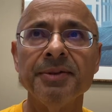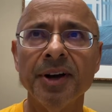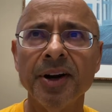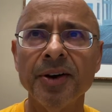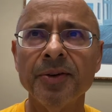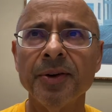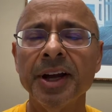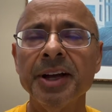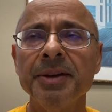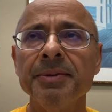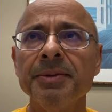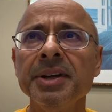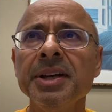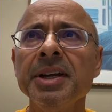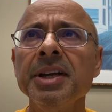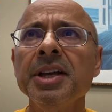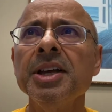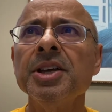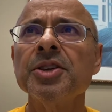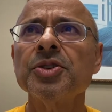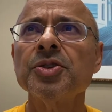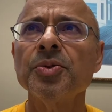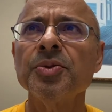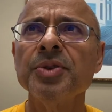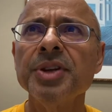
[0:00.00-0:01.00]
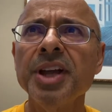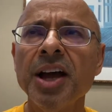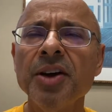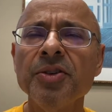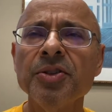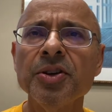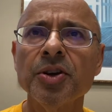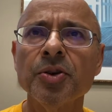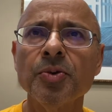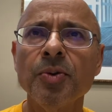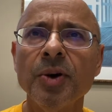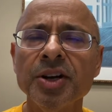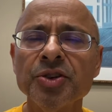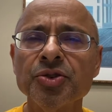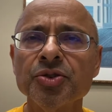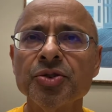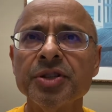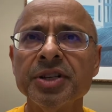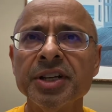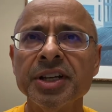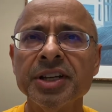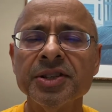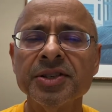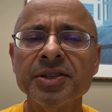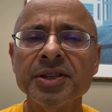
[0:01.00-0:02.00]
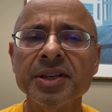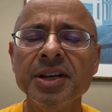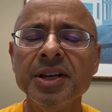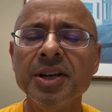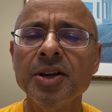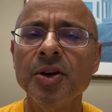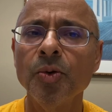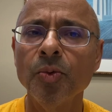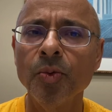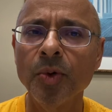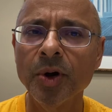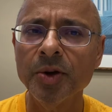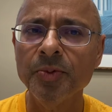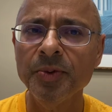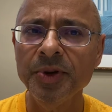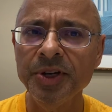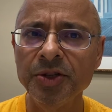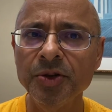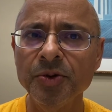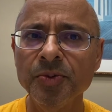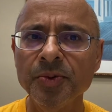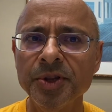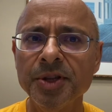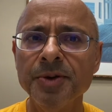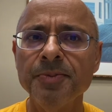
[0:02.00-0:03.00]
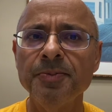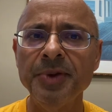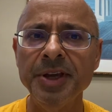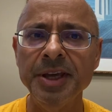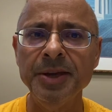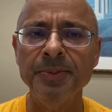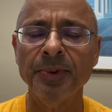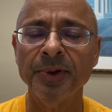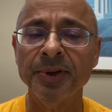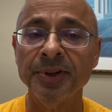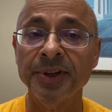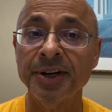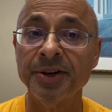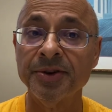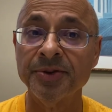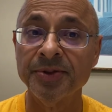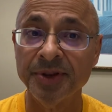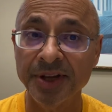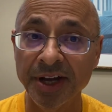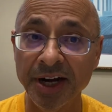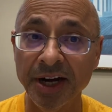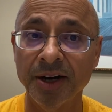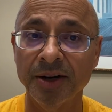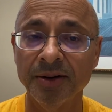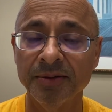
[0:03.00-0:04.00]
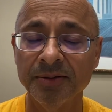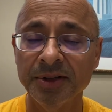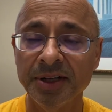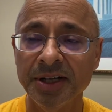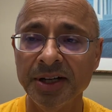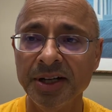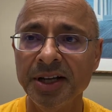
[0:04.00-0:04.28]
All right, so now the question is, what do we do with the people that are there?